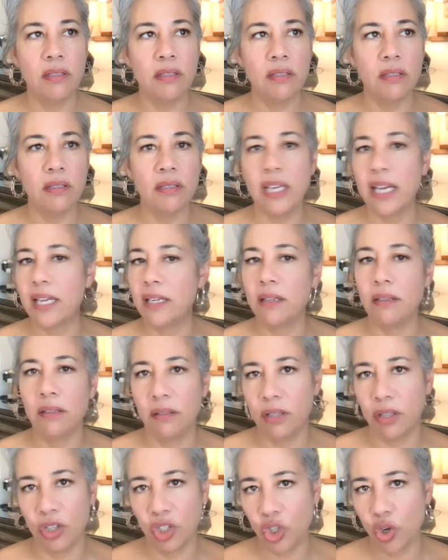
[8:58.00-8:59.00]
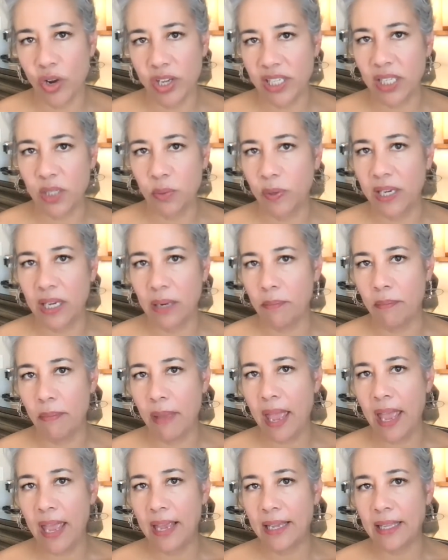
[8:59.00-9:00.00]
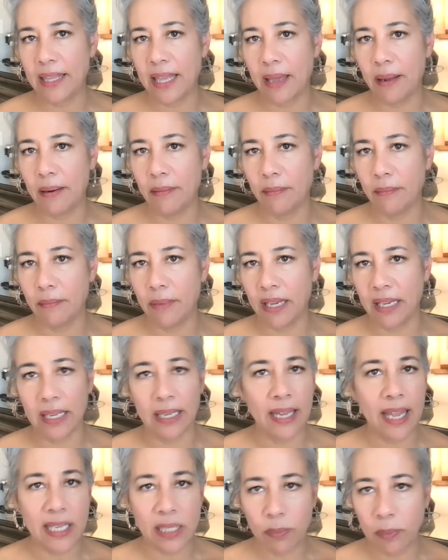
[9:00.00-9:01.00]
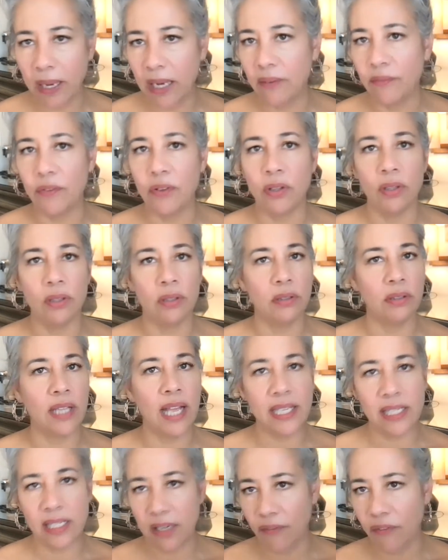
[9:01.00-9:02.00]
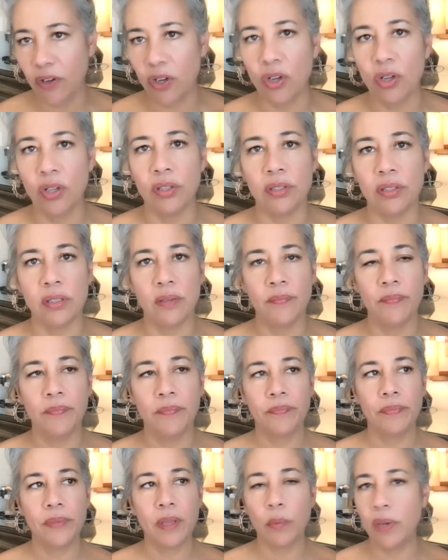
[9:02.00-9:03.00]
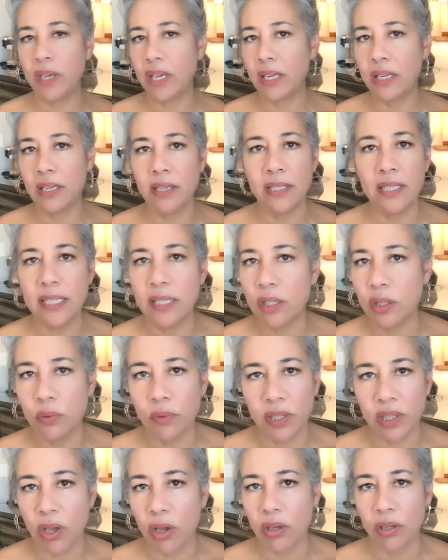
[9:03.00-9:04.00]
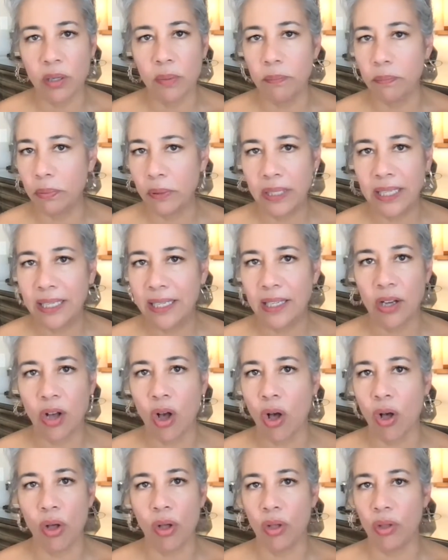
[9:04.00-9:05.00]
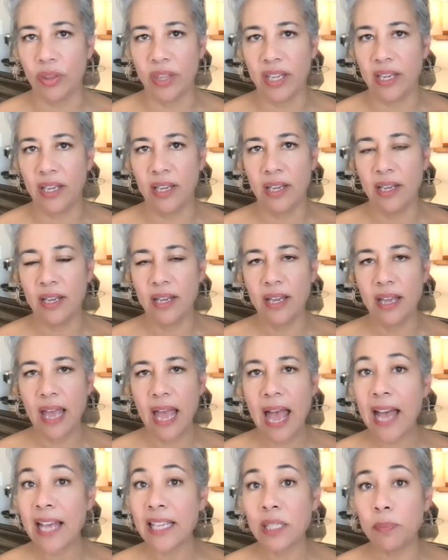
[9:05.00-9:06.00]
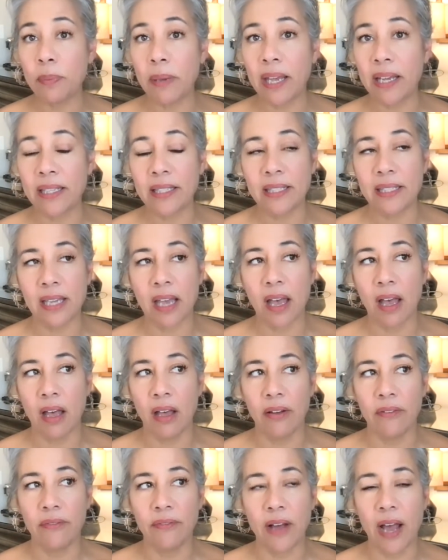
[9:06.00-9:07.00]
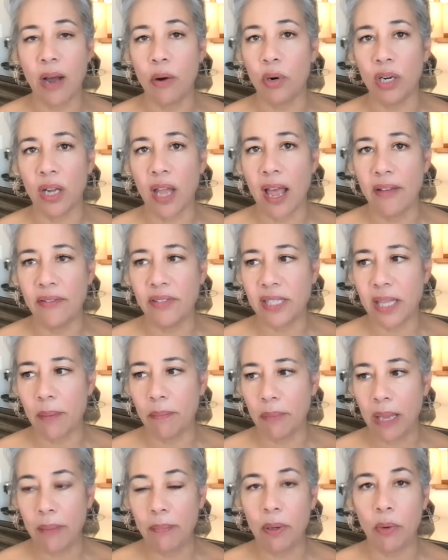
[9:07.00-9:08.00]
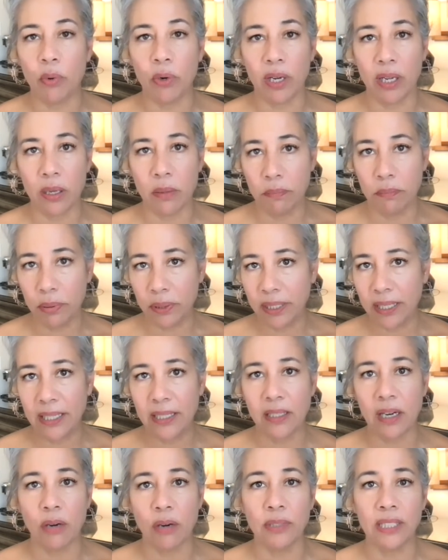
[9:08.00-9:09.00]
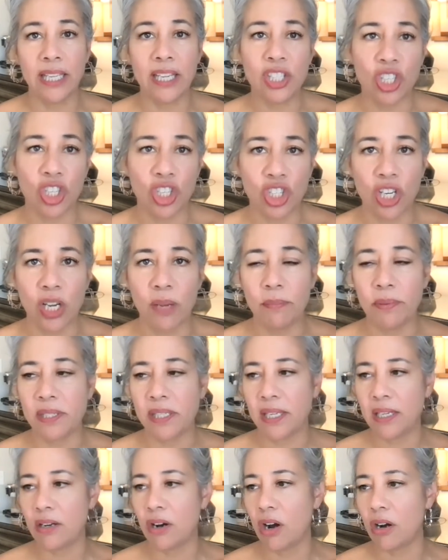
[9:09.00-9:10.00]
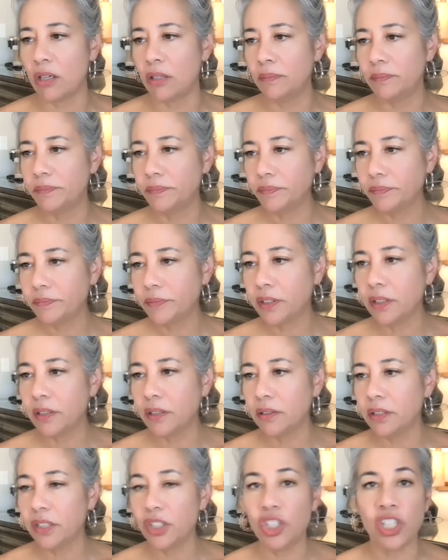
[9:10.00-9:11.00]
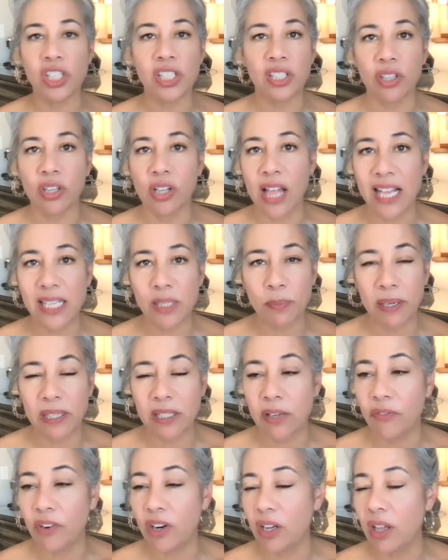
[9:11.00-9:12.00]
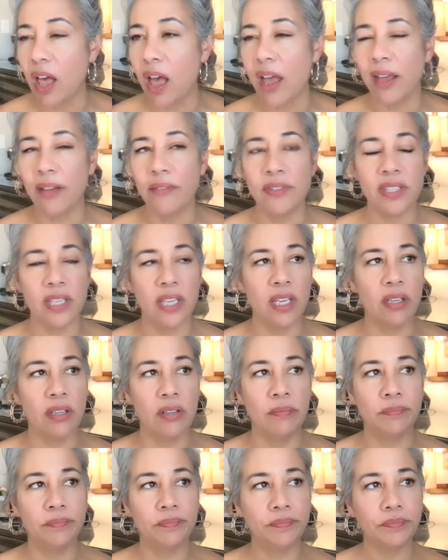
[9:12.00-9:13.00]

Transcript: that there are choices we can make that make it less painful, less difficult, that we can deal with completing all the aspects of our lives that maybe were incomplete in our relationships, in our logistical aspects of our lives, in